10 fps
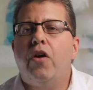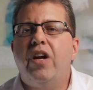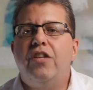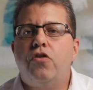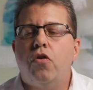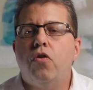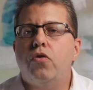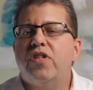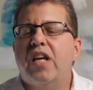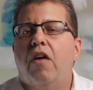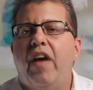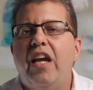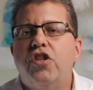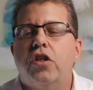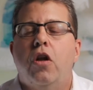eternal
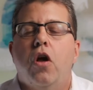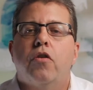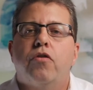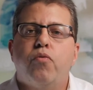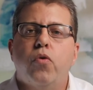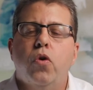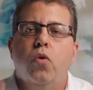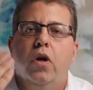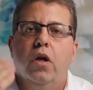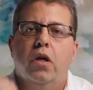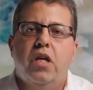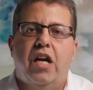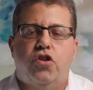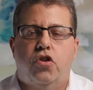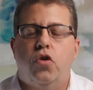salvation through
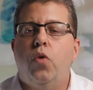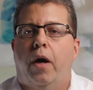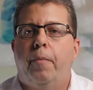Yeshua.